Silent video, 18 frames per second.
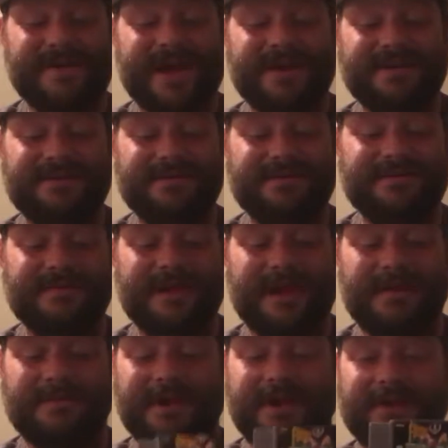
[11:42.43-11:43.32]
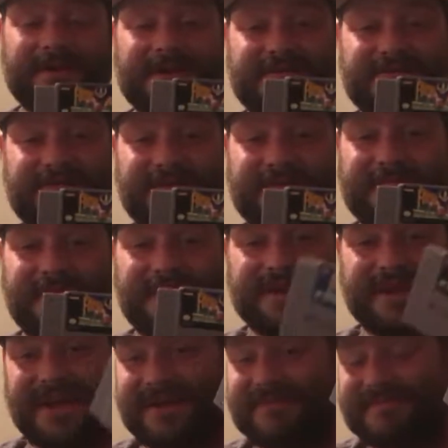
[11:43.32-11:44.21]
made an American football
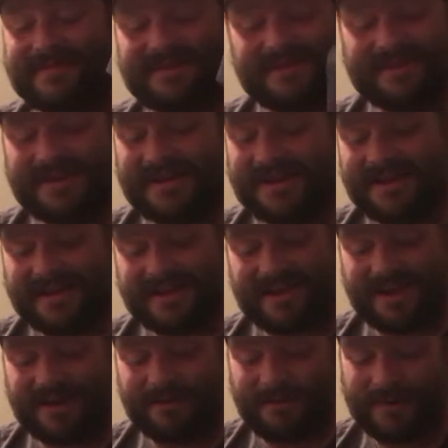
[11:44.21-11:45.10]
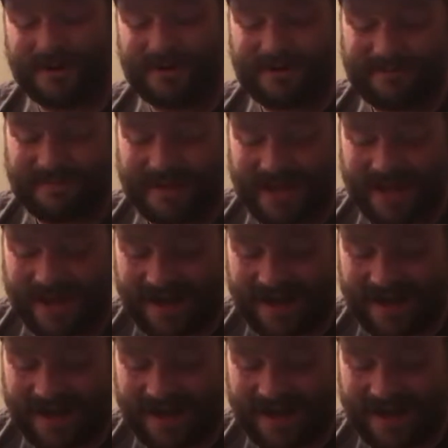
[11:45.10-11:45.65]
game. Kind of weirded me